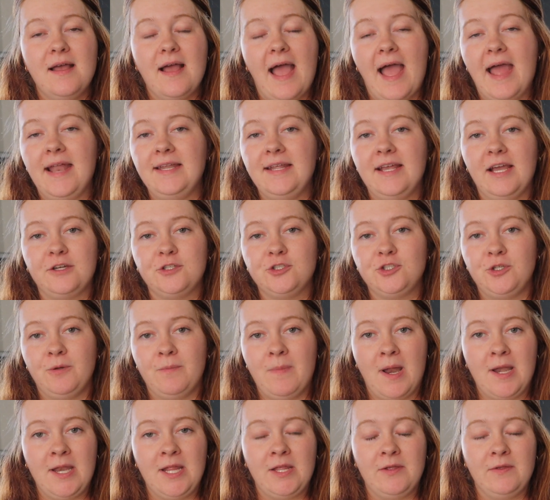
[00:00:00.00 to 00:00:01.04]
any extra
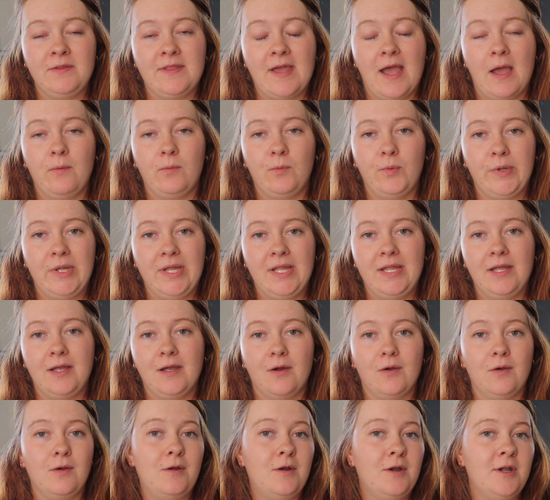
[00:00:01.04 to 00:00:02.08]
money that we
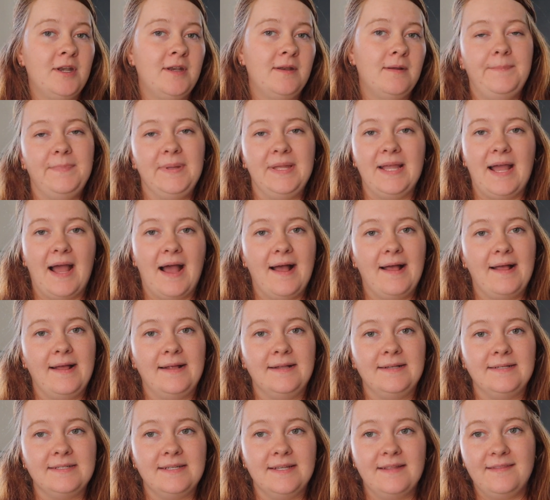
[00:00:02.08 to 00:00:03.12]
earned
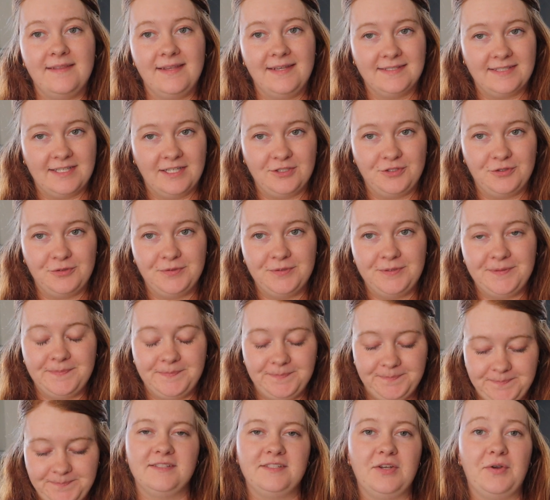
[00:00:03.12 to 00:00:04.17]
beyond the essentials.
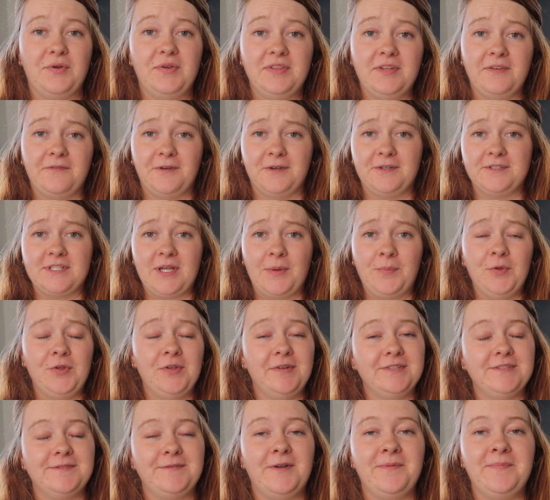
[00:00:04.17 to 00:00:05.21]
So in the first couple of
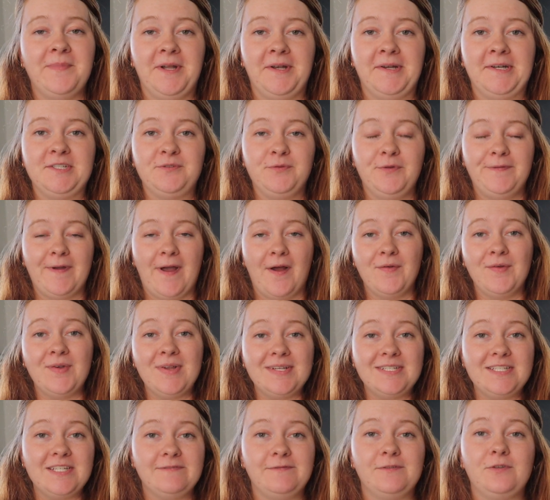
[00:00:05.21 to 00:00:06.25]
years of our marriage, we found
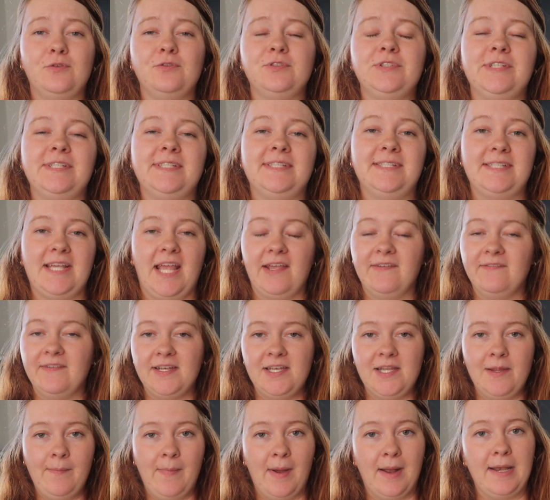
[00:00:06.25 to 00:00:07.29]
it difficult to save
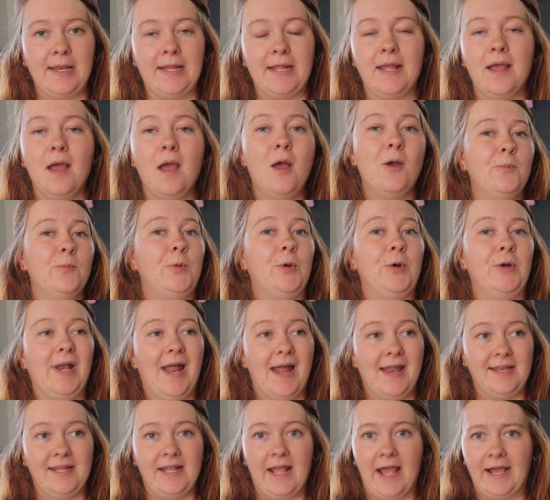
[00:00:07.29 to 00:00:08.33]
any money, put
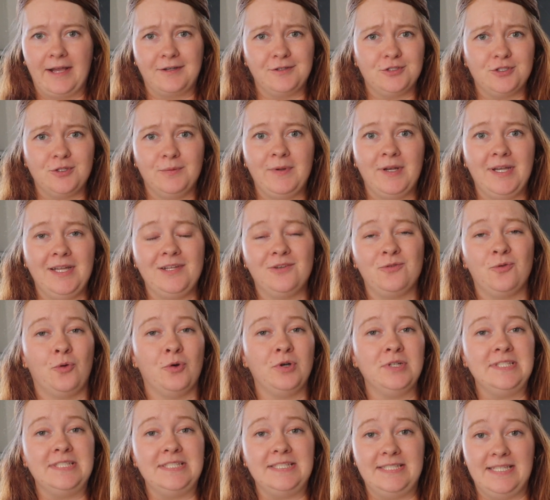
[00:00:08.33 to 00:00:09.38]
any extra money
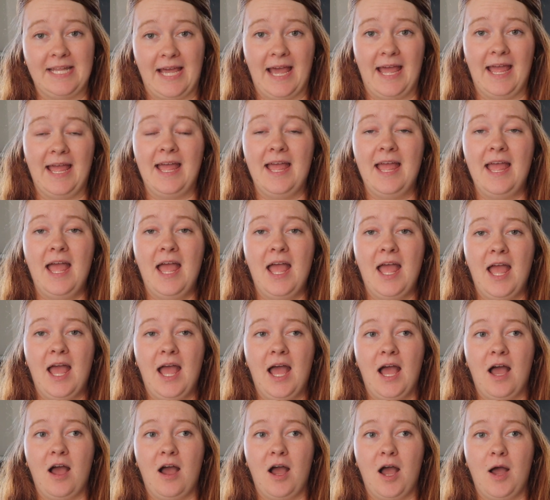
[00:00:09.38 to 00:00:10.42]
towards debt,
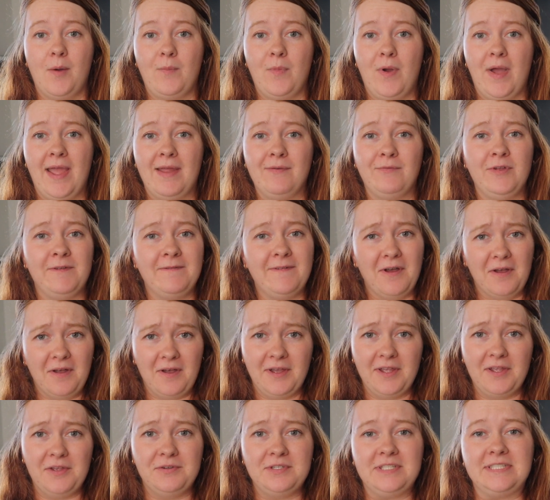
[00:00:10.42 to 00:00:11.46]
and we felt
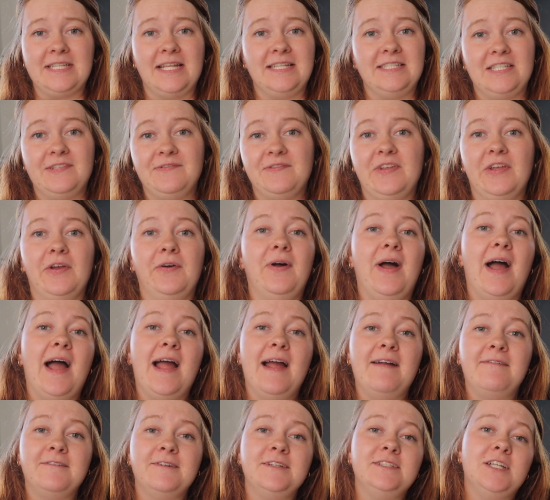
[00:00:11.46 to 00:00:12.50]
a huge sense of guilt
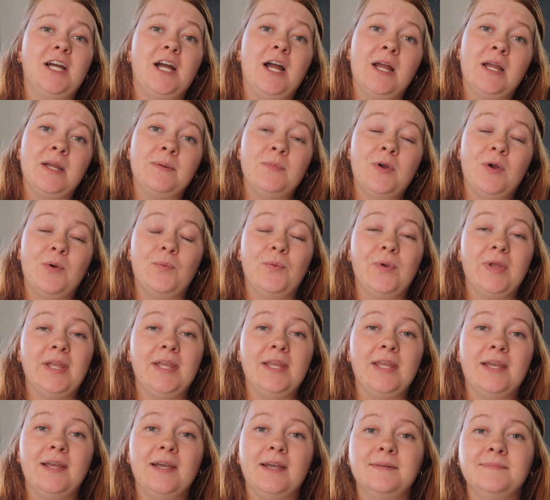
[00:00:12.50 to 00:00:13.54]
every time
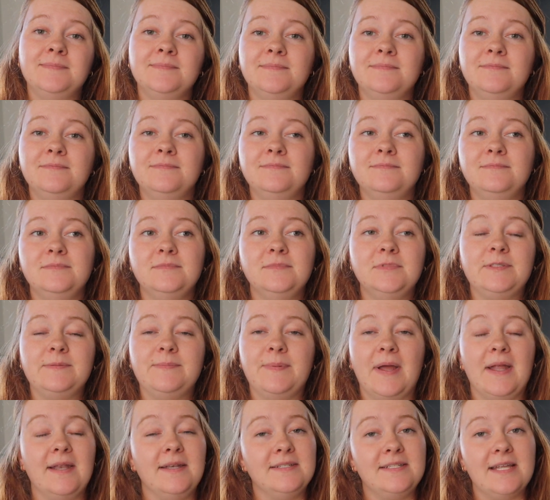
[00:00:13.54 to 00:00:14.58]
we
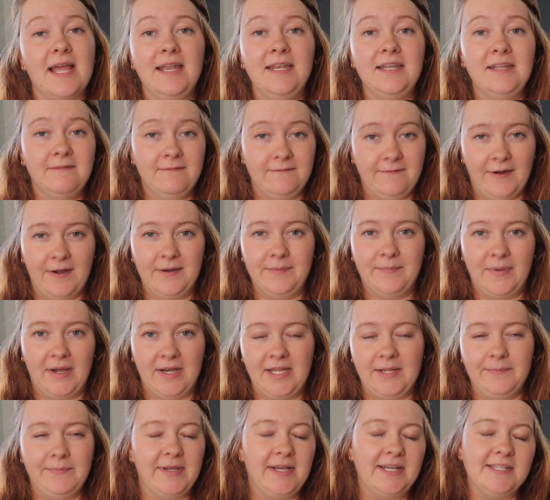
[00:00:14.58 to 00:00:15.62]
spend any fun
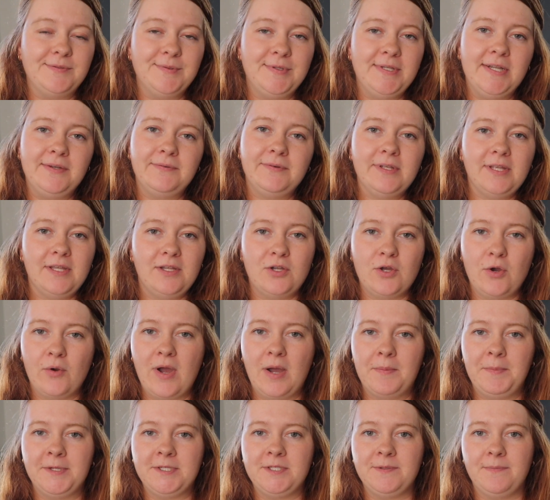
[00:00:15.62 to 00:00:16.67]
money because we didn't really know
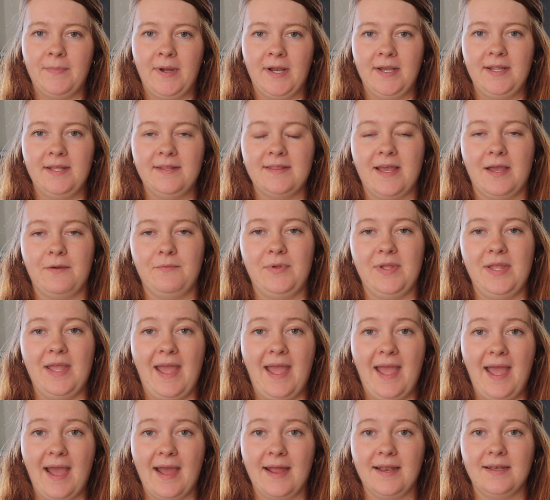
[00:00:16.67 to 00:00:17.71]
how much money that we
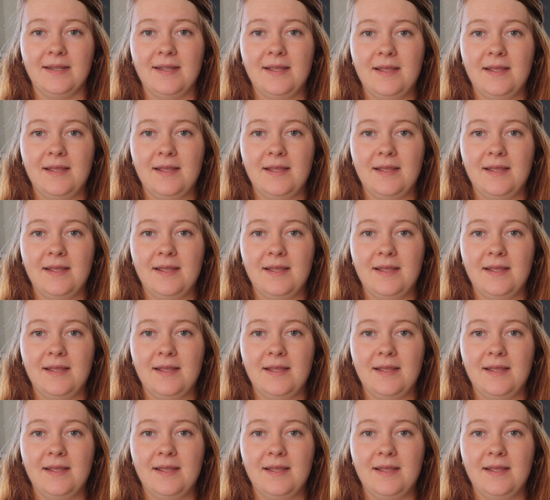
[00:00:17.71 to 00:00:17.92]
had.